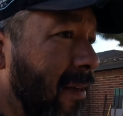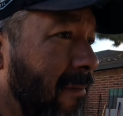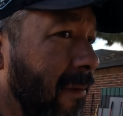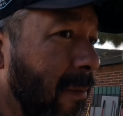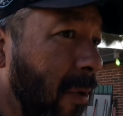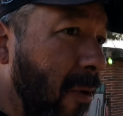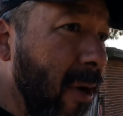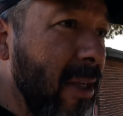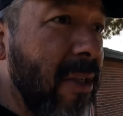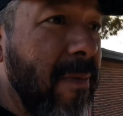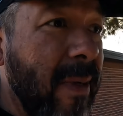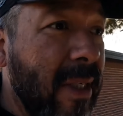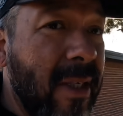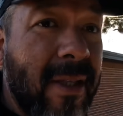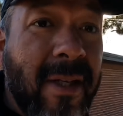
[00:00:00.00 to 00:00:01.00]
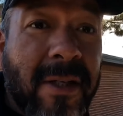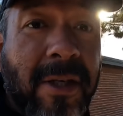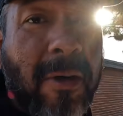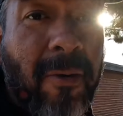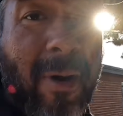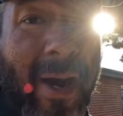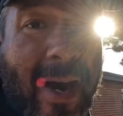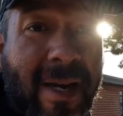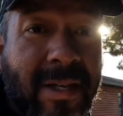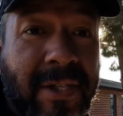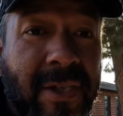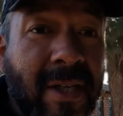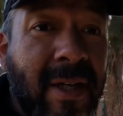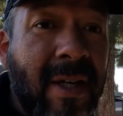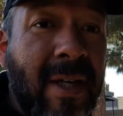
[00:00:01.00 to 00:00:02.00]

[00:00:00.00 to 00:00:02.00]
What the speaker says: from Christmas in this garage.